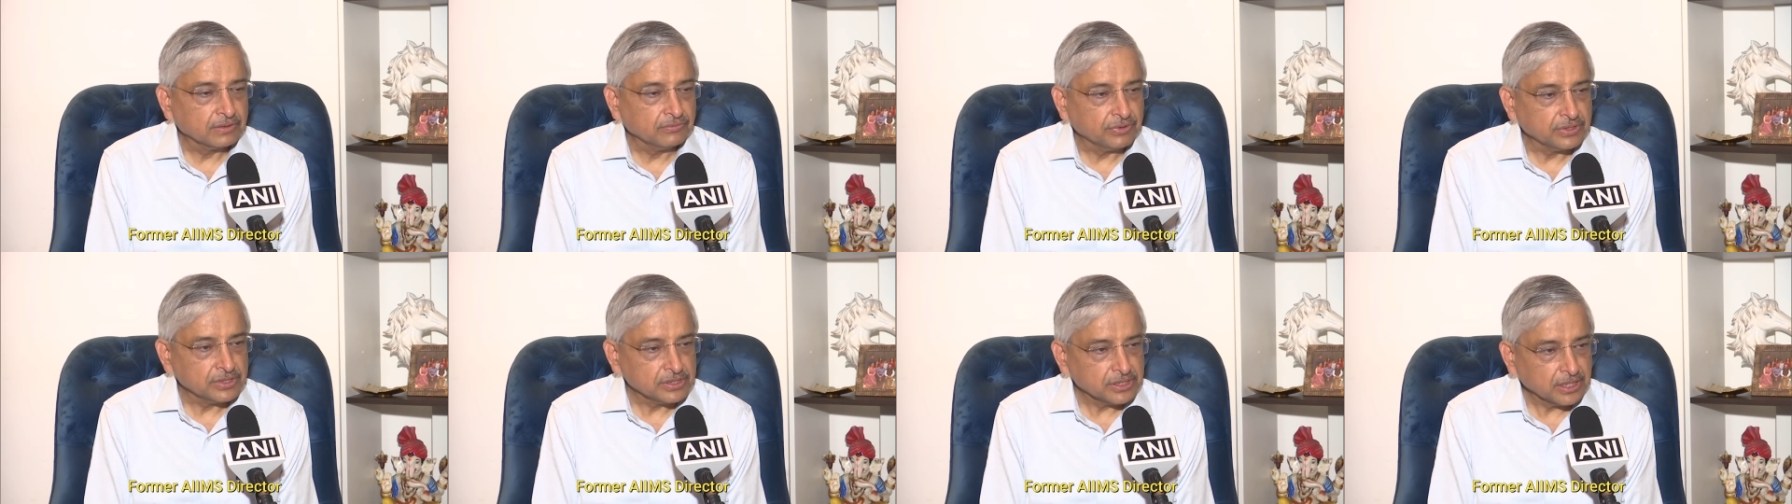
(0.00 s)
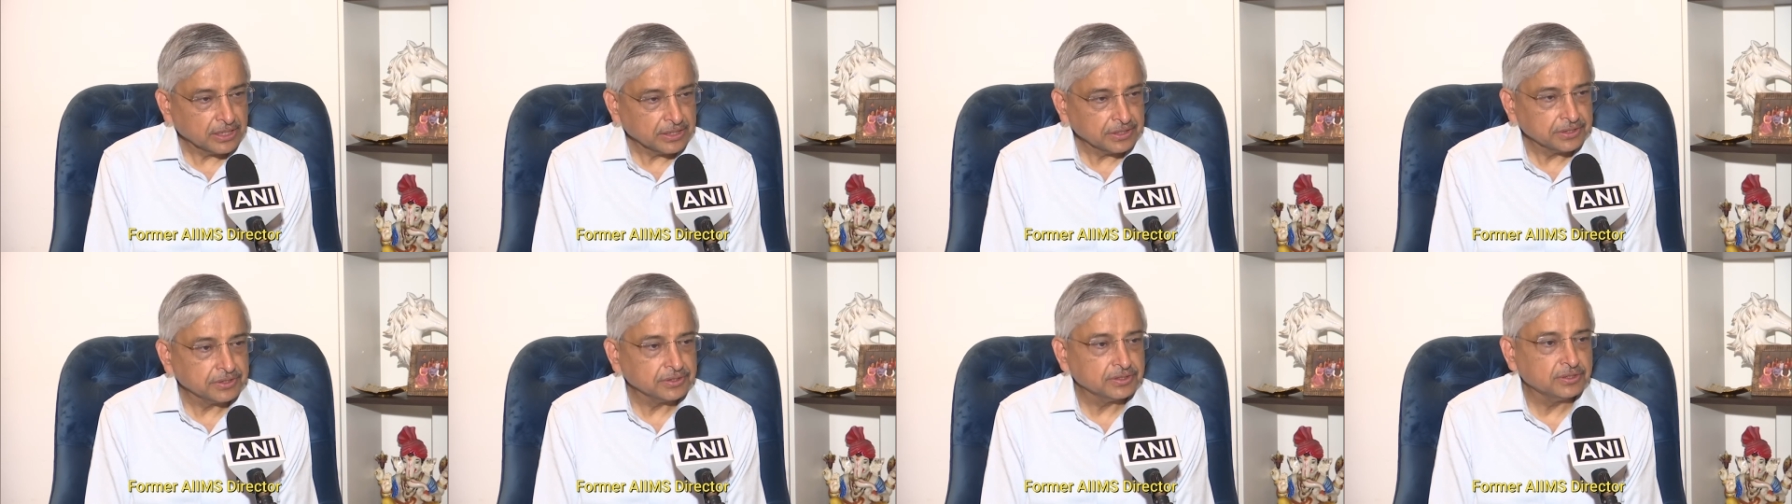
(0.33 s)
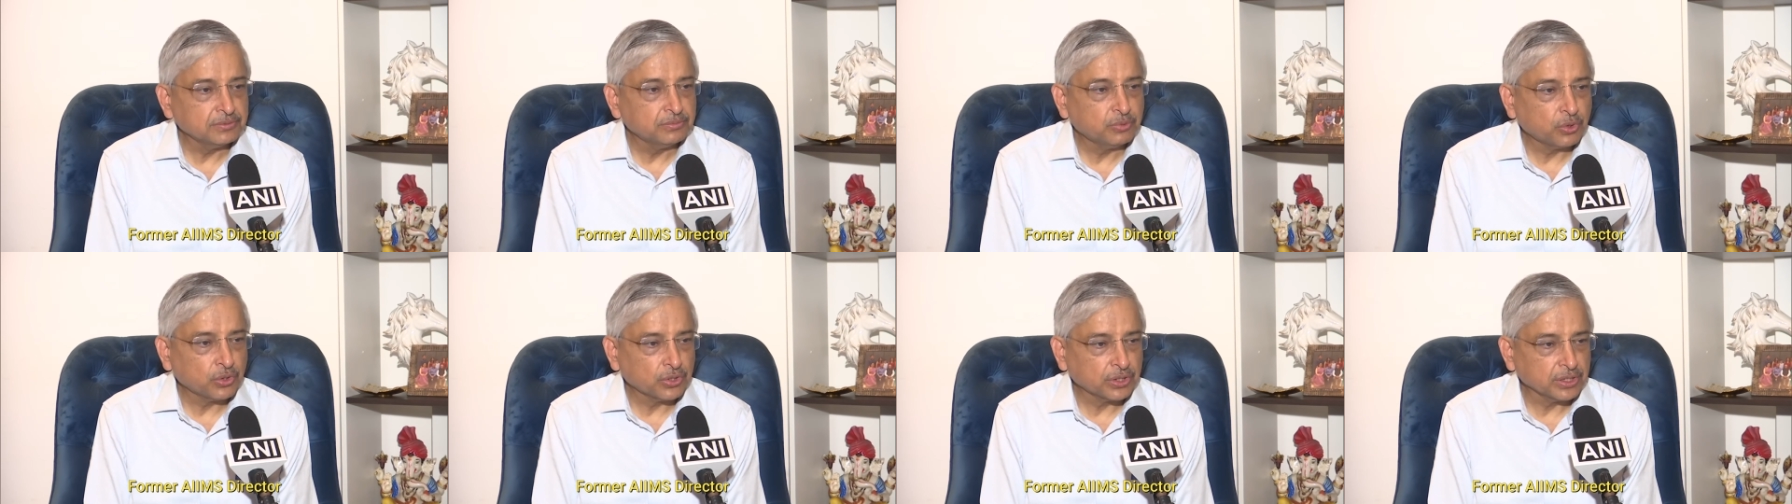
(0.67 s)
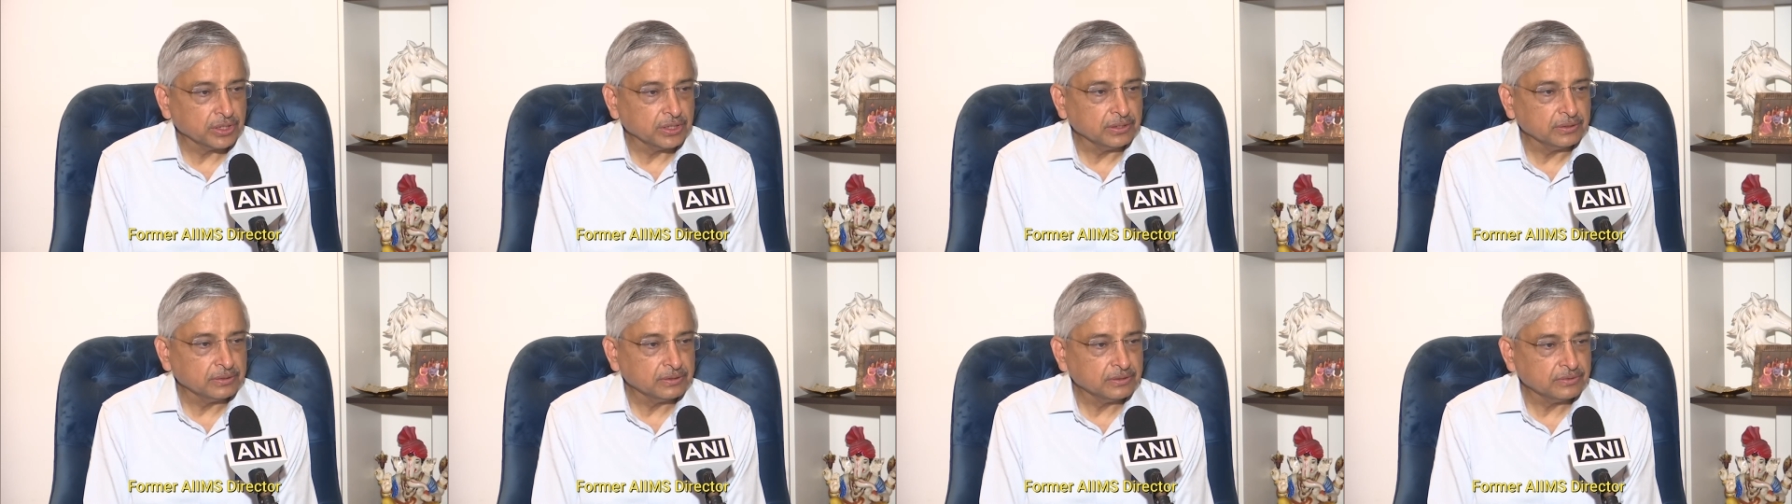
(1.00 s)
when they enter the
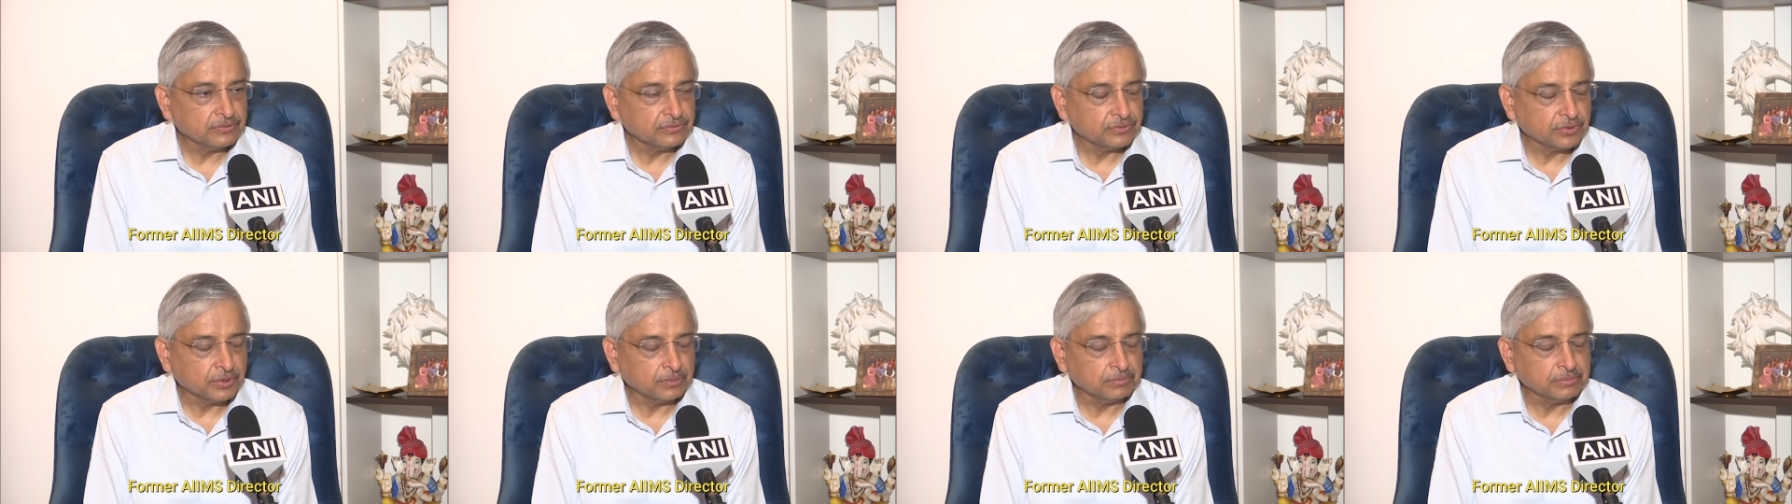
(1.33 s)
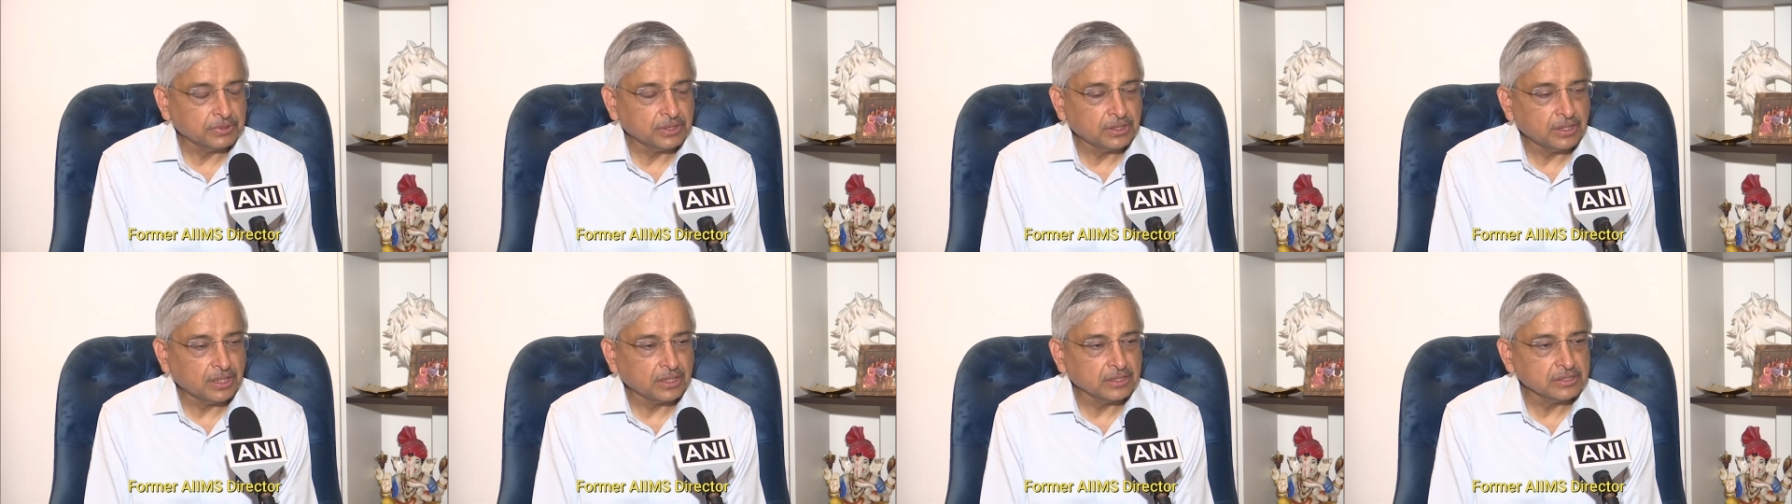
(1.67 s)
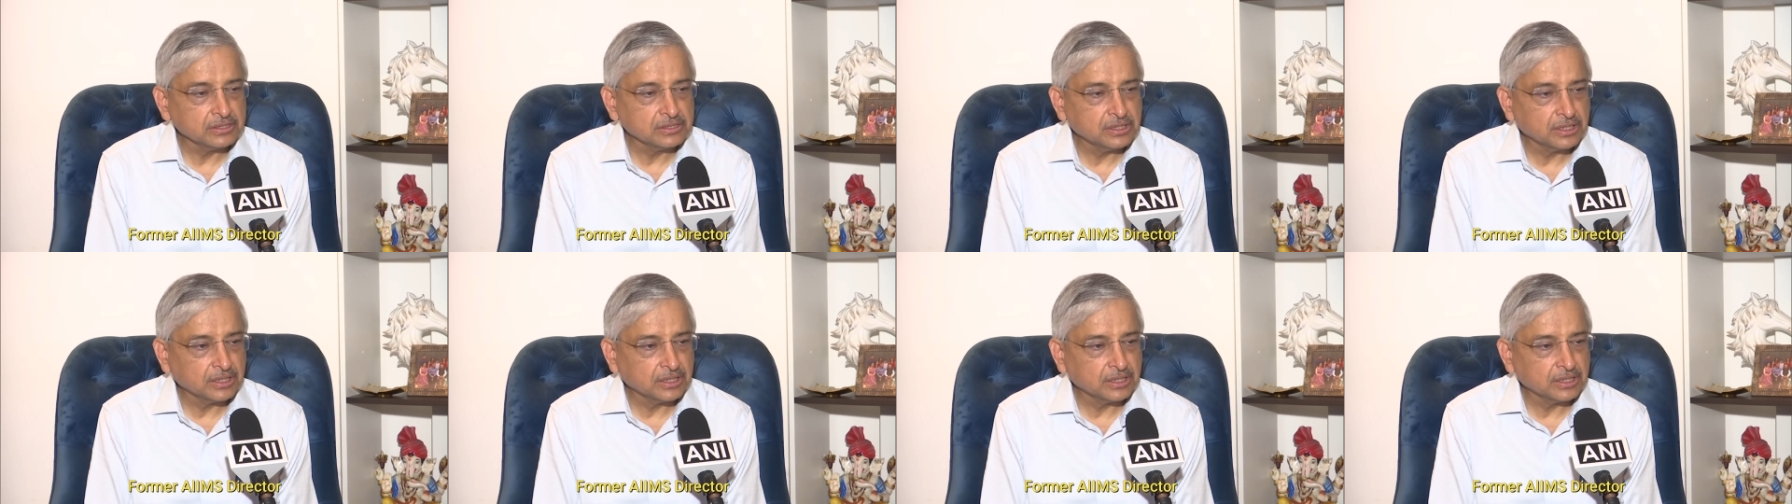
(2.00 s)
body from the lungs,